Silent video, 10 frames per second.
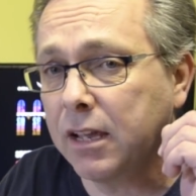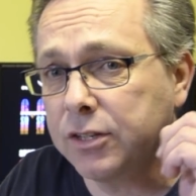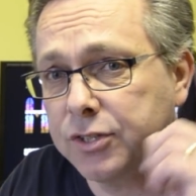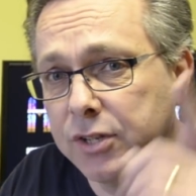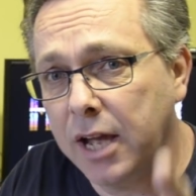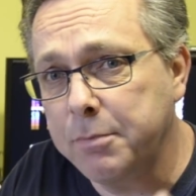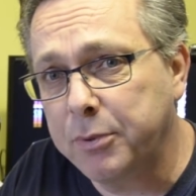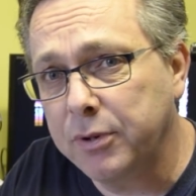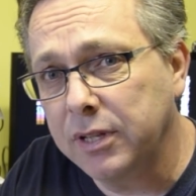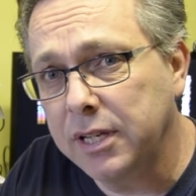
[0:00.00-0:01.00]

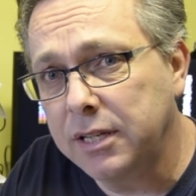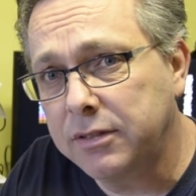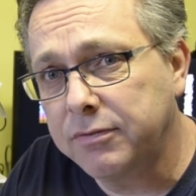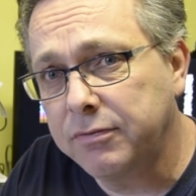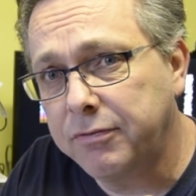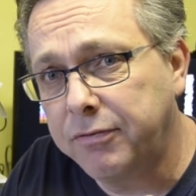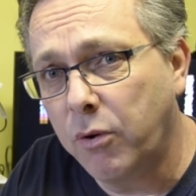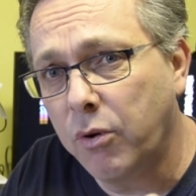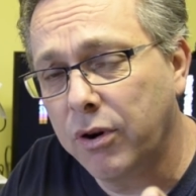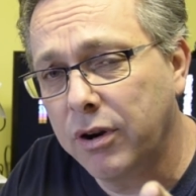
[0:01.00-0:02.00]
Sniper Elite
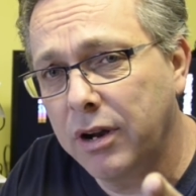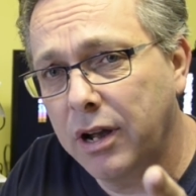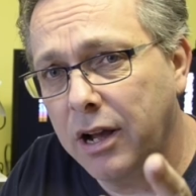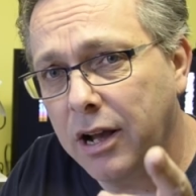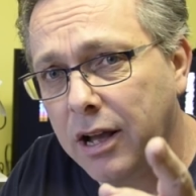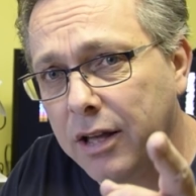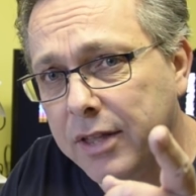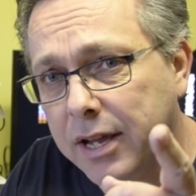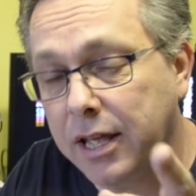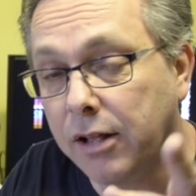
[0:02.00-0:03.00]
4,
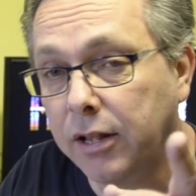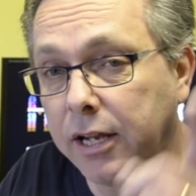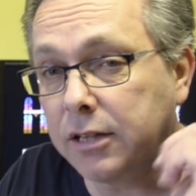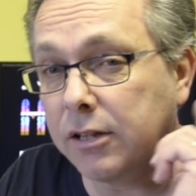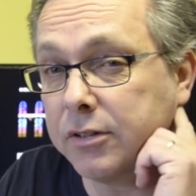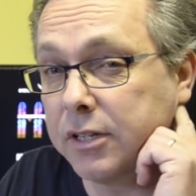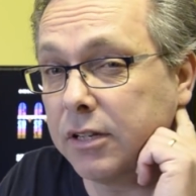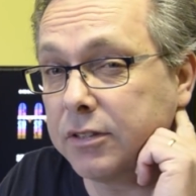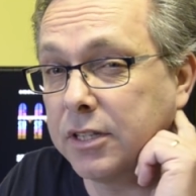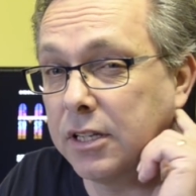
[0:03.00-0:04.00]
the Kill Hitler
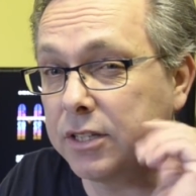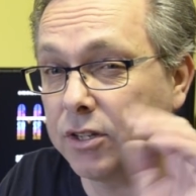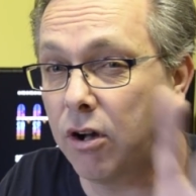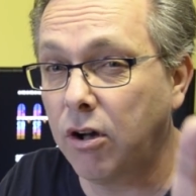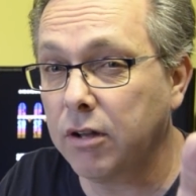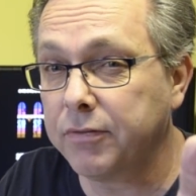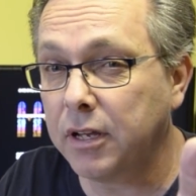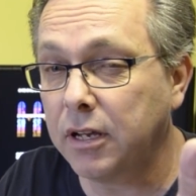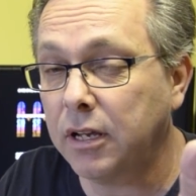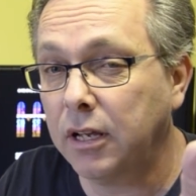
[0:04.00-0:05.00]
DLC. That's all of
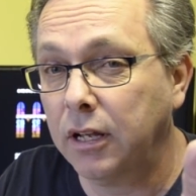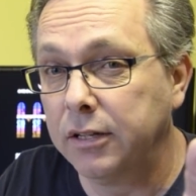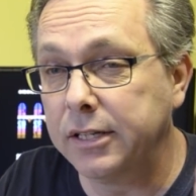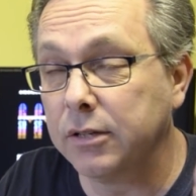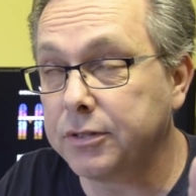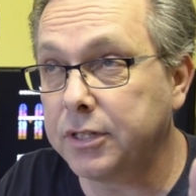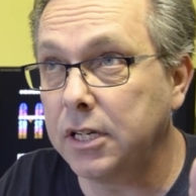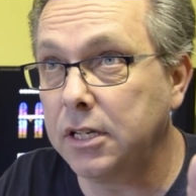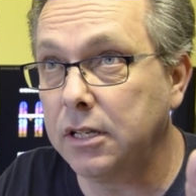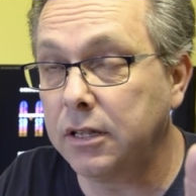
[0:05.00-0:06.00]
the
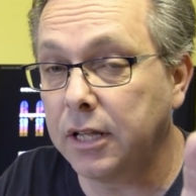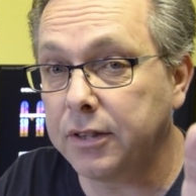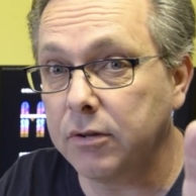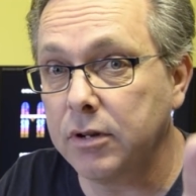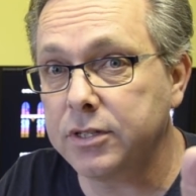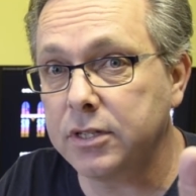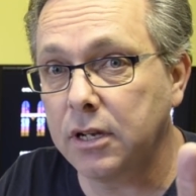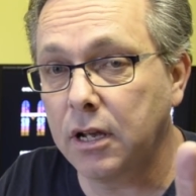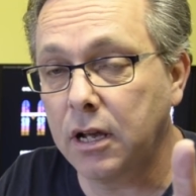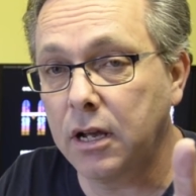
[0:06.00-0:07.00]
DLC that there is
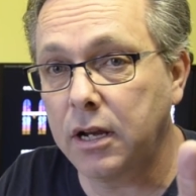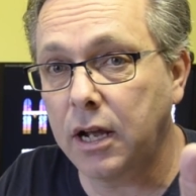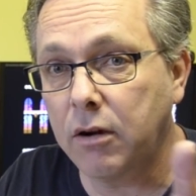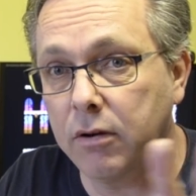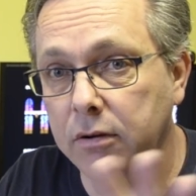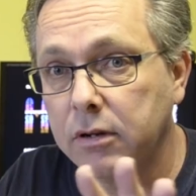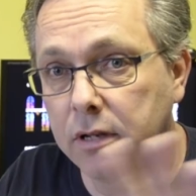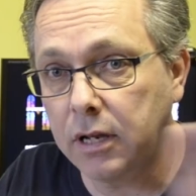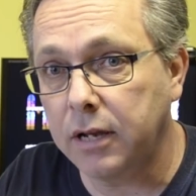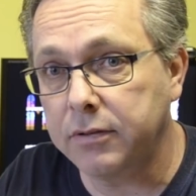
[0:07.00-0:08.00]
now.
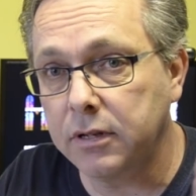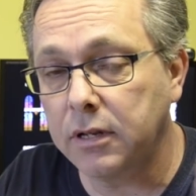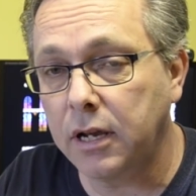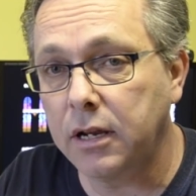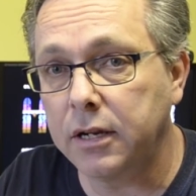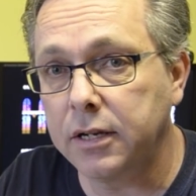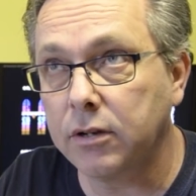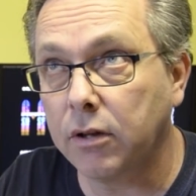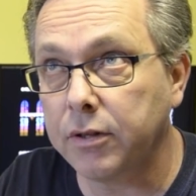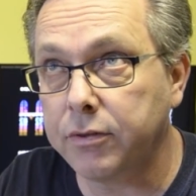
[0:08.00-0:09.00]
I
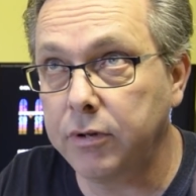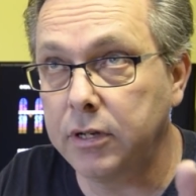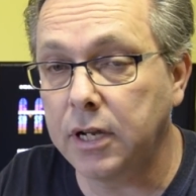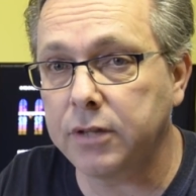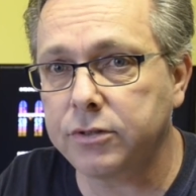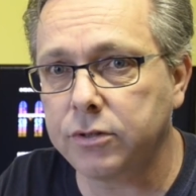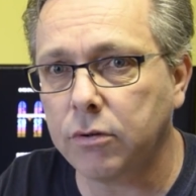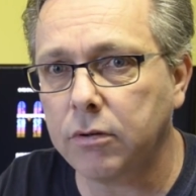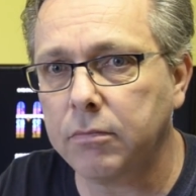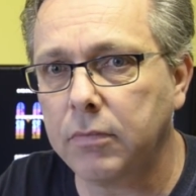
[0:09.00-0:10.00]
did all the 3
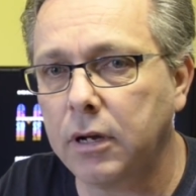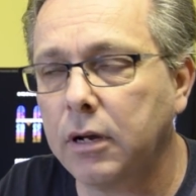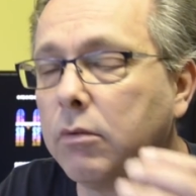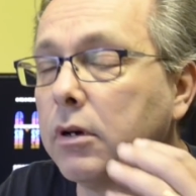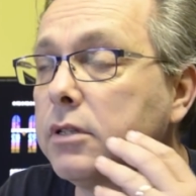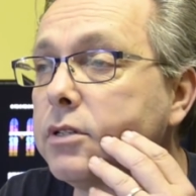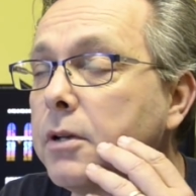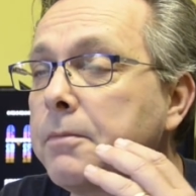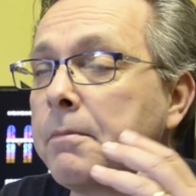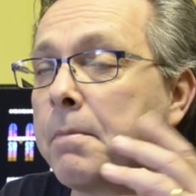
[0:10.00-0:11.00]
Deathstorm ones.
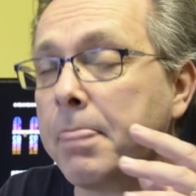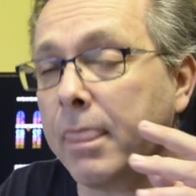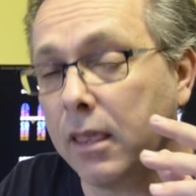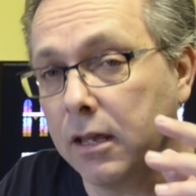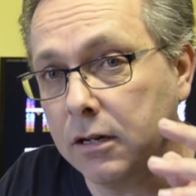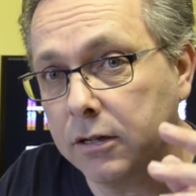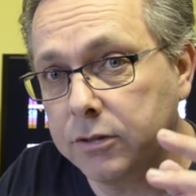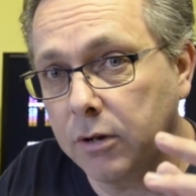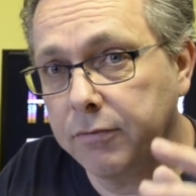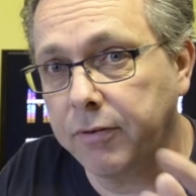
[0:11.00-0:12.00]

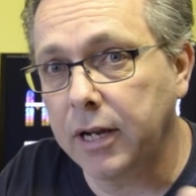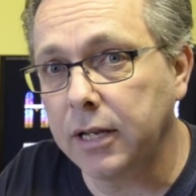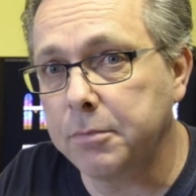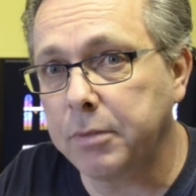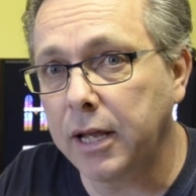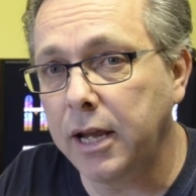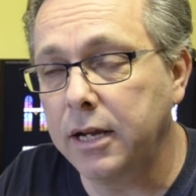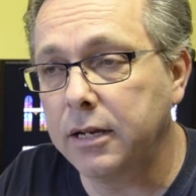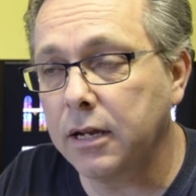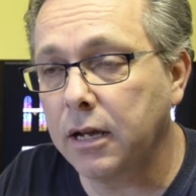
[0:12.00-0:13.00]
So I finally
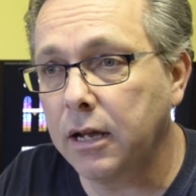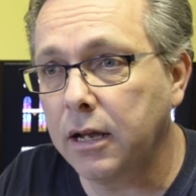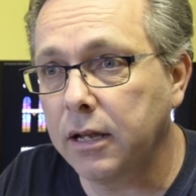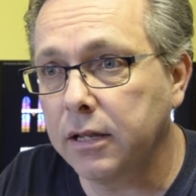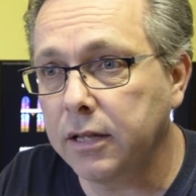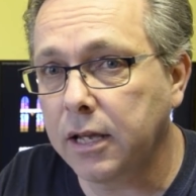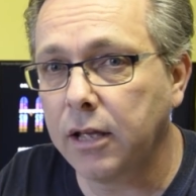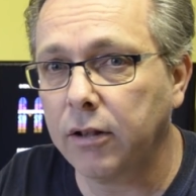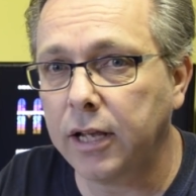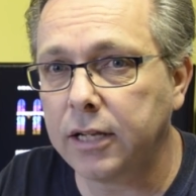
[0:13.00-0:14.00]
played the
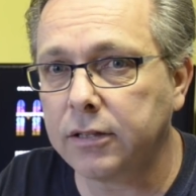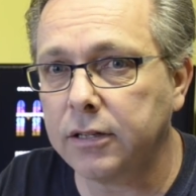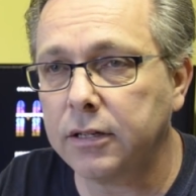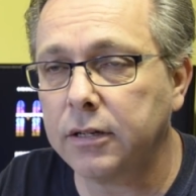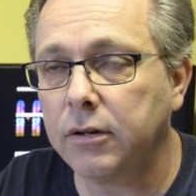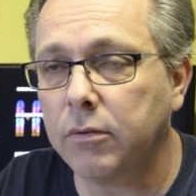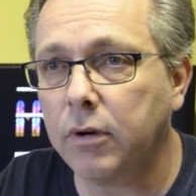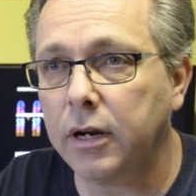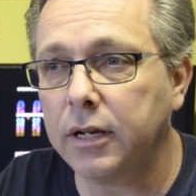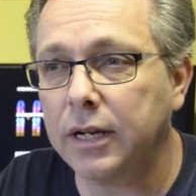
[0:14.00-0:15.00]
Kill Hitler
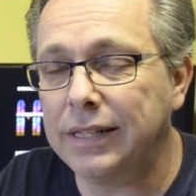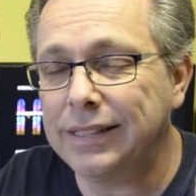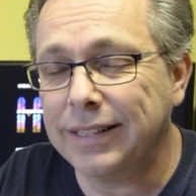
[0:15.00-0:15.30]
one.